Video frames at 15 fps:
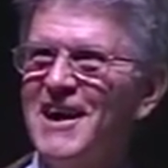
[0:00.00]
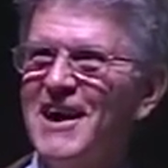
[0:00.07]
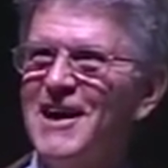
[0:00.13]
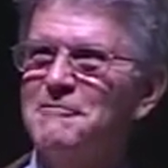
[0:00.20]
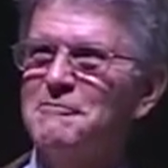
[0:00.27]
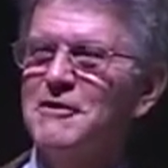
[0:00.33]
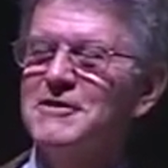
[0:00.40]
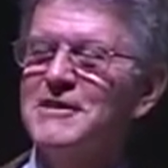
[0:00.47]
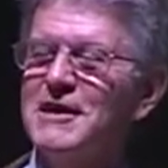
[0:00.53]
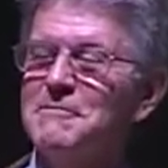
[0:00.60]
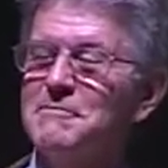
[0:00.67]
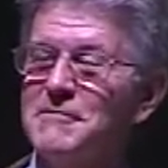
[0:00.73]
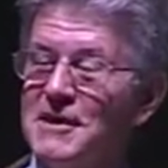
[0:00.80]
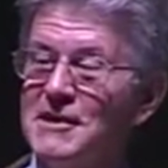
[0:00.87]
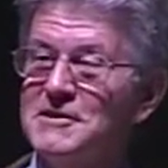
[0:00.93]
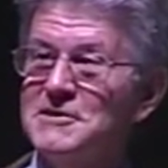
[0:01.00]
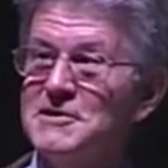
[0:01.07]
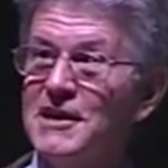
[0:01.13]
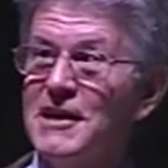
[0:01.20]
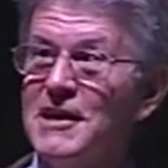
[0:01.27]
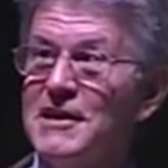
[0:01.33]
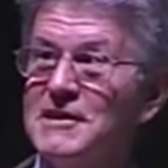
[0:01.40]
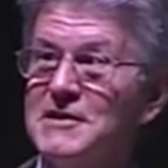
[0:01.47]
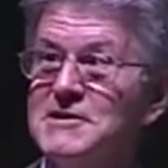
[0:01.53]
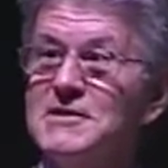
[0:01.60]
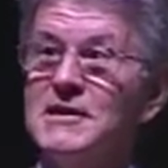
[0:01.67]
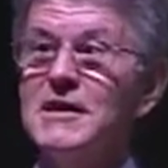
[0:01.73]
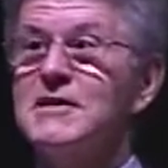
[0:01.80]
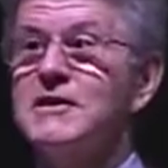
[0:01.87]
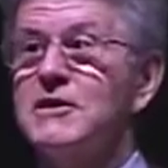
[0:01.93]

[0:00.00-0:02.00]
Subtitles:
And what that means is that